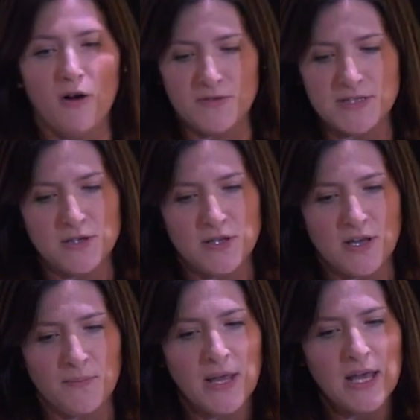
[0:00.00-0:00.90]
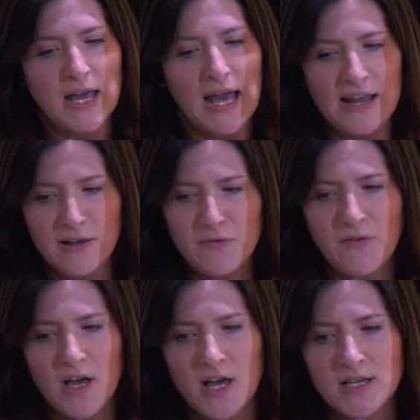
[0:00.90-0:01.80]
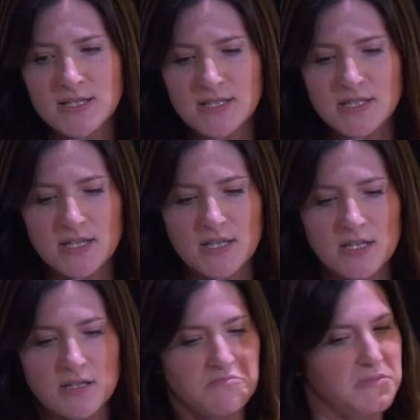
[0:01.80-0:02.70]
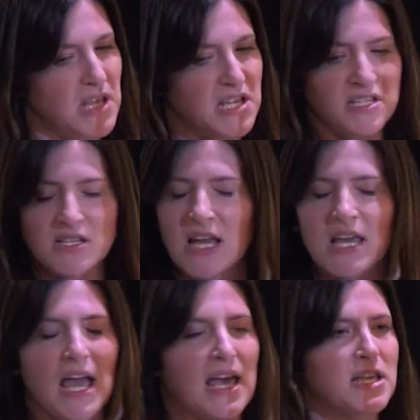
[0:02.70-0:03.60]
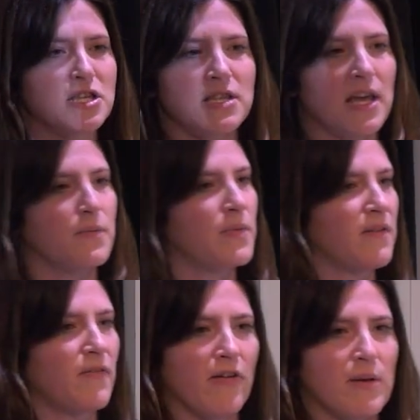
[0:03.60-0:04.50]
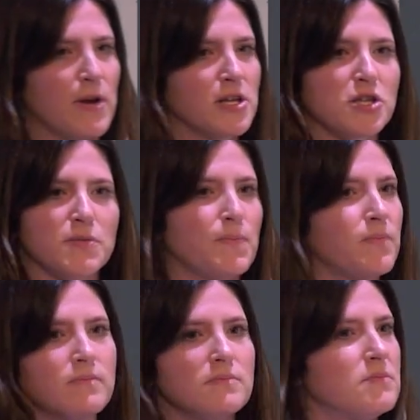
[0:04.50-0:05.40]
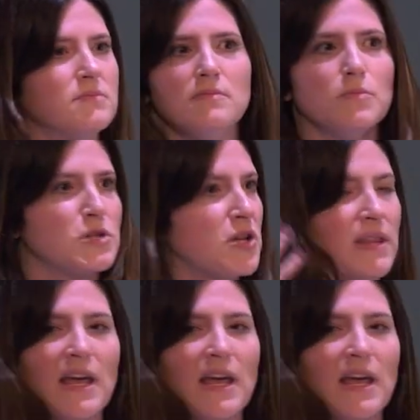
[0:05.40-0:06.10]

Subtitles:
offered to them. And at first, they didn't engage. They very much were doing